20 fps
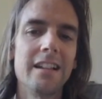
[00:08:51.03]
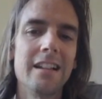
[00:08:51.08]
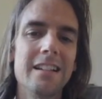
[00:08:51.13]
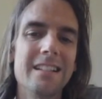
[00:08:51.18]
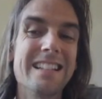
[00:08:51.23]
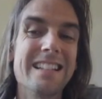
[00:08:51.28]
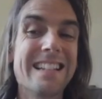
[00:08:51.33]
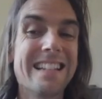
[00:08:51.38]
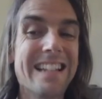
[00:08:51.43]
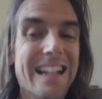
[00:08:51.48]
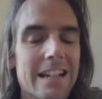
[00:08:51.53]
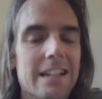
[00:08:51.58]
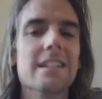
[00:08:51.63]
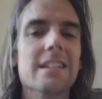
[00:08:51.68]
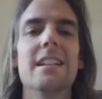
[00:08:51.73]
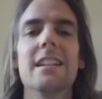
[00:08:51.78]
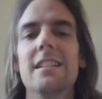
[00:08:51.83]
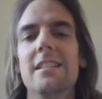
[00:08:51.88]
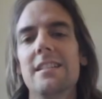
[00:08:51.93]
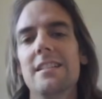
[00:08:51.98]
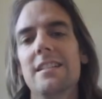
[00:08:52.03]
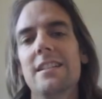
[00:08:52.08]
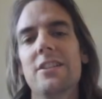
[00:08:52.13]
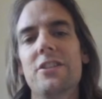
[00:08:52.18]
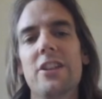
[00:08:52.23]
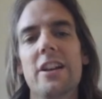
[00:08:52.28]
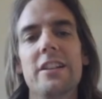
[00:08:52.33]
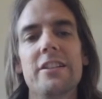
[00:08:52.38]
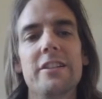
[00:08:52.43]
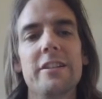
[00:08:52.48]
The second sentence is
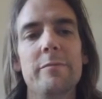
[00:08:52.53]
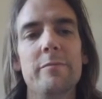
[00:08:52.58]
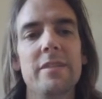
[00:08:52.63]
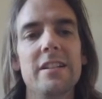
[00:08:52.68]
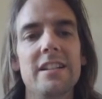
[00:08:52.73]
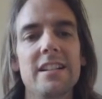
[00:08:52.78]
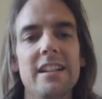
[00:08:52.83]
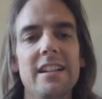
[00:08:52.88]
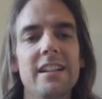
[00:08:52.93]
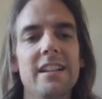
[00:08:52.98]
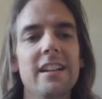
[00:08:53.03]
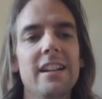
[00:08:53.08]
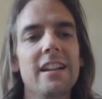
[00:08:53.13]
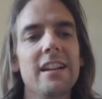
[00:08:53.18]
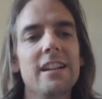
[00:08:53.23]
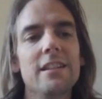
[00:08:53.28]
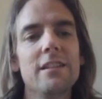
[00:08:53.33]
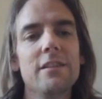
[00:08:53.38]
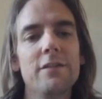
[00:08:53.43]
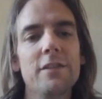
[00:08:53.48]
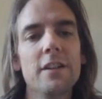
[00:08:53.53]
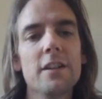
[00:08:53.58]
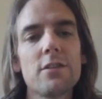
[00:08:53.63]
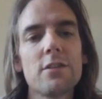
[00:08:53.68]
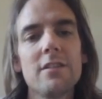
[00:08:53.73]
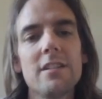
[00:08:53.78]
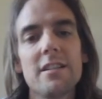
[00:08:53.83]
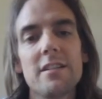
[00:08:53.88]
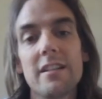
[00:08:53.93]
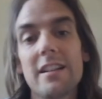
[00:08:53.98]
ChatGPT. The first
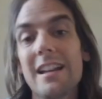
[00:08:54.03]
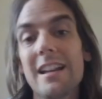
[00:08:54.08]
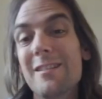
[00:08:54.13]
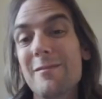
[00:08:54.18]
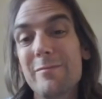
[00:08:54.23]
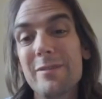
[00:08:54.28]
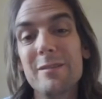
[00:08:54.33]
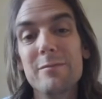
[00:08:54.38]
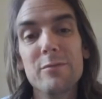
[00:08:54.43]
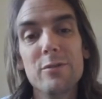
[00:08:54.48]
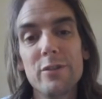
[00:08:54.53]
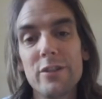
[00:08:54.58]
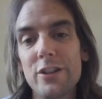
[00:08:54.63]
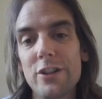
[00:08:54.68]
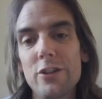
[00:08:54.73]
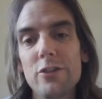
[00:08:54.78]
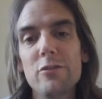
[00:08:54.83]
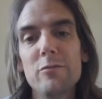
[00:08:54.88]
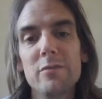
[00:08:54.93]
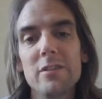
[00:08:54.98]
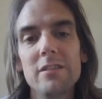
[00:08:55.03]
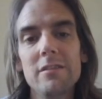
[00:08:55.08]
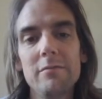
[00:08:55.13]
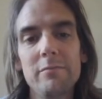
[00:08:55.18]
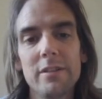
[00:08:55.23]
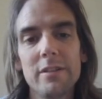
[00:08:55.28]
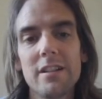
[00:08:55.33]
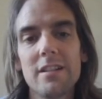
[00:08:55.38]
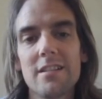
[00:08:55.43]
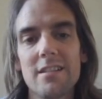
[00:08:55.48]
one is, again, a bit more human
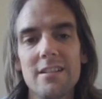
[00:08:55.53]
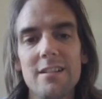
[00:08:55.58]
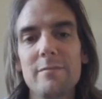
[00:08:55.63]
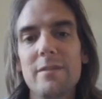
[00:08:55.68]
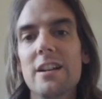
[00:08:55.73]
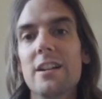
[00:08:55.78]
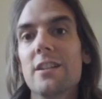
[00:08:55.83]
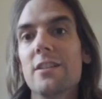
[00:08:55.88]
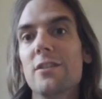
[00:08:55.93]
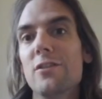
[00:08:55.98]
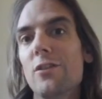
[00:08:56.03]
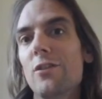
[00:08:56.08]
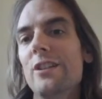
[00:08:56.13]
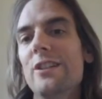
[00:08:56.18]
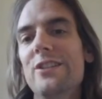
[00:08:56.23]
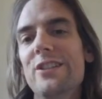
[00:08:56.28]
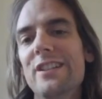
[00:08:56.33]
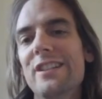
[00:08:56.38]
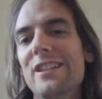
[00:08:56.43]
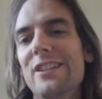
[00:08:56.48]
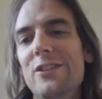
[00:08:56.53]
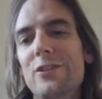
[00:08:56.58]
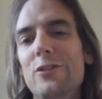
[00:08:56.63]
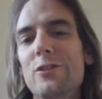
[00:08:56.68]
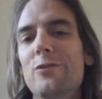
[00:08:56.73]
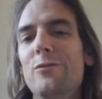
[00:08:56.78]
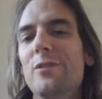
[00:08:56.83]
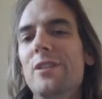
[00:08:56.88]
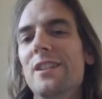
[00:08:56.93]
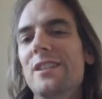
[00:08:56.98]
because I'm acknowledging the
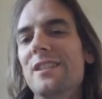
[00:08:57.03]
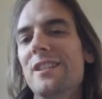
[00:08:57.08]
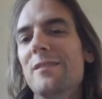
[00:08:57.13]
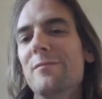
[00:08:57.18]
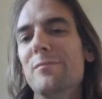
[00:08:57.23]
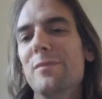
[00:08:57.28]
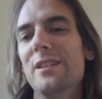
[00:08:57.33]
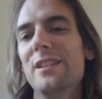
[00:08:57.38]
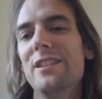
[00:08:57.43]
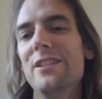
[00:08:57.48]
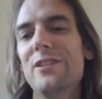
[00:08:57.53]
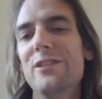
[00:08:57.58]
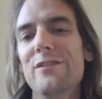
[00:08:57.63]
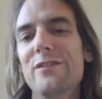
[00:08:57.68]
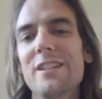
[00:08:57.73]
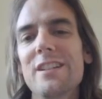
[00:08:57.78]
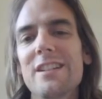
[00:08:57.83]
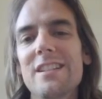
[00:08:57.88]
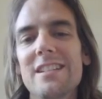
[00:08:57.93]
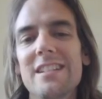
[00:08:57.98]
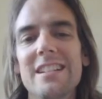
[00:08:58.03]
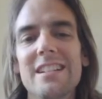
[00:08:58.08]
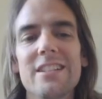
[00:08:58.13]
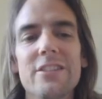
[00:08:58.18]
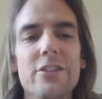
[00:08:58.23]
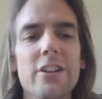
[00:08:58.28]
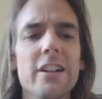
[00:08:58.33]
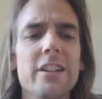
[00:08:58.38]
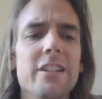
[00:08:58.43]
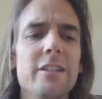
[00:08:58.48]
good work done by the university.
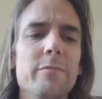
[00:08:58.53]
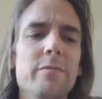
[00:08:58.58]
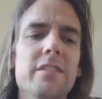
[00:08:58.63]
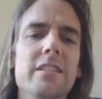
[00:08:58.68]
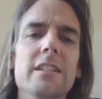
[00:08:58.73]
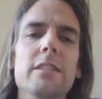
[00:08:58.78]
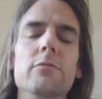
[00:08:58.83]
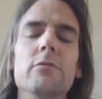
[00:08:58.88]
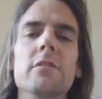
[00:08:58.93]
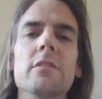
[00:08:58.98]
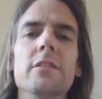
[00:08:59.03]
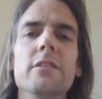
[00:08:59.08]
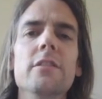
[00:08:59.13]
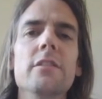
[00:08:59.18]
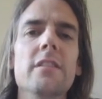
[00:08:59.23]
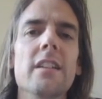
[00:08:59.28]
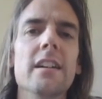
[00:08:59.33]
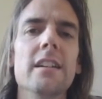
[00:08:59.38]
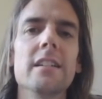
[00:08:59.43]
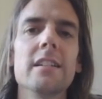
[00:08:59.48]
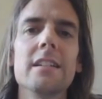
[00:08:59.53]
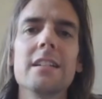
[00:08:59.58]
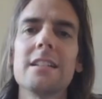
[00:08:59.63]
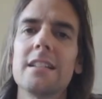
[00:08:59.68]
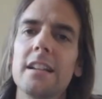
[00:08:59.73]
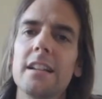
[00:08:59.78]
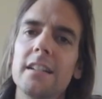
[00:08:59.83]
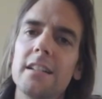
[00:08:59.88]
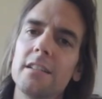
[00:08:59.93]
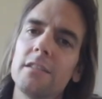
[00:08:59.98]
ChatGPT wouldn't do that. It's
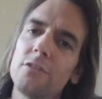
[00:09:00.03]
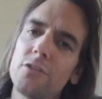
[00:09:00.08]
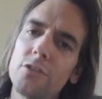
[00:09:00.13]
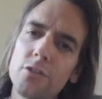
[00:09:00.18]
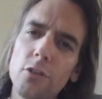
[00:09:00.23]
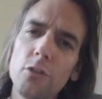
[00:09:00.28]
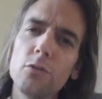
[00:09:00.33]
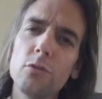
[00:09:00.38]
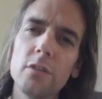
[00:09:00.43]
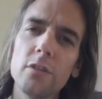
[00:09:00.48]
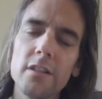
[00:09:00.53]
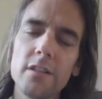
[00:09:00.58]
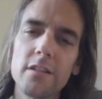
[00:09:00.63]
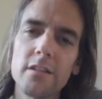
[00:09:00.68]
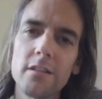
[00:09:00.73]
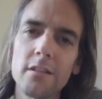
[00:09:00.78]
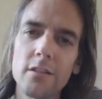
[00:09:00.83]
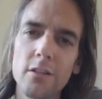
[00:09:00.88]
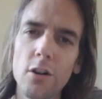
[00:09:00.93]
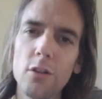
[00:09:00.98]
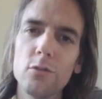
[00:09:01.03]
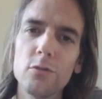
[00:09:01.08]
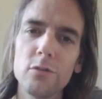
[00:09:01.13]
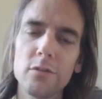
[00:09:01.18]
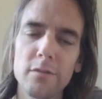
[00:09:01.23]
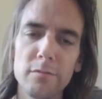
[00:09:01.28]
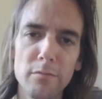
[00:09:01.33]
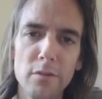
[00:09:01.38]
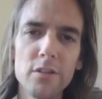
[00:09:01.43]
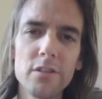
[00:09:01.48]
a soulless,
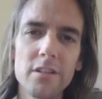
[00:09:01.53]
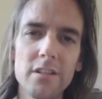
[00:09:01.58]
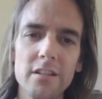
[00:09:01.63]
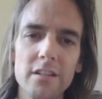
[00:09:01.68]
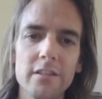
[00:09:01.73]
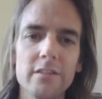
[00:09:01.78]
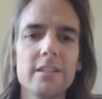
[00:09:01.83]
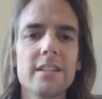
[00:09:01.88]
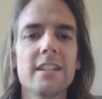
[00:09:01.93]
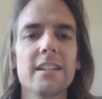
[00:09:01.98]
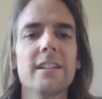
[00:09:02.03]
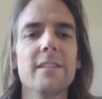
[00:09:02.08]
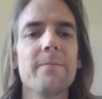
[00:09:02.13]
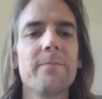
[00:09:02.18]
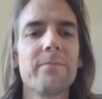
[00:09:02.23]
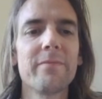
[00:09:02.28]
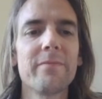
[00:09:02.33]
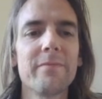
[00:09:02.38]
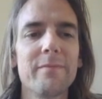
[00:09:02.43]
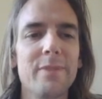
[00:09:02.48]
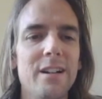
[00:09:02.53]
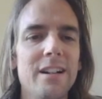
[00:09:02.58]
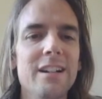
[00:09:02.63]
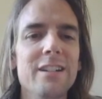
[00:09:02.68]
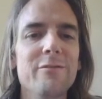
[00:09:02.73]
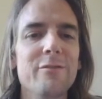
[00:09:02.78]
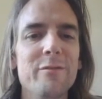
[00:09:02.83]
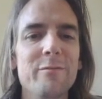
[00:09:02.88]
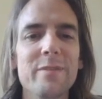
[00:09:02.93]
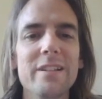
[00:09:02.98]
cold monster, isn't it? But I
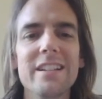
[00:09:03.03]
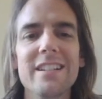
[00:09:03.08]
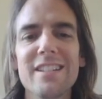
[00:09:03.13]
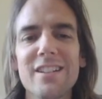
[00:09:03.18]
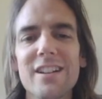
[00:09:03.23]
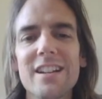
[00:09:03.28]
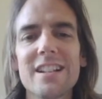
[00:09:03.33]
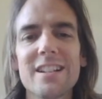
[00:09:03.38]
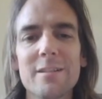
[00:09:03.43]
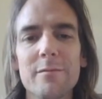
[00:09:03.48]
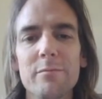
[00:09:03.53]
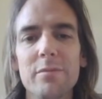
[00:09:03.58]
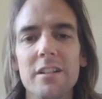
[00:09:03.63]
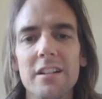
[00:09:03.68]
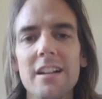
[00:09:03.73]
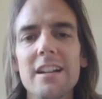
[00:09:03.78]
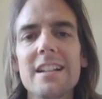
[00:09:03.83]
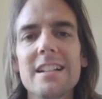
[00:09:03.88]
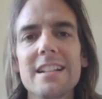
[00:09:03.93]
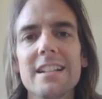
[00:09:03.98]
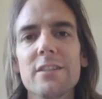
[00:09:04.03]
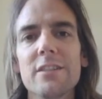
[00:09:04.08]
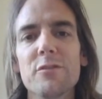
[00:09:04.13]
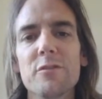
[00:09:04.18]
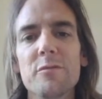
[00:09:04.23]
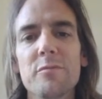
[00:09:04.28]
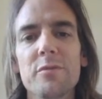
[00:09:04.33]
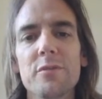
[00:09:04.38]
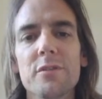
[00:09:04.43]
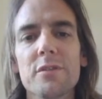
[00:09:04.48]
would be nice and polite in a
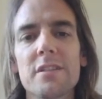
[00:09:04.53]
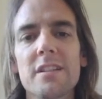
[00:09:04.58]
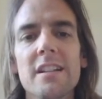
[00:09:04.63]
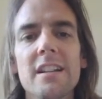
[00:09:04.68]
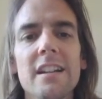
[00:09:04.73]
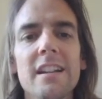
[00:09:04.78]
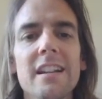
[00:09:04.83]
report.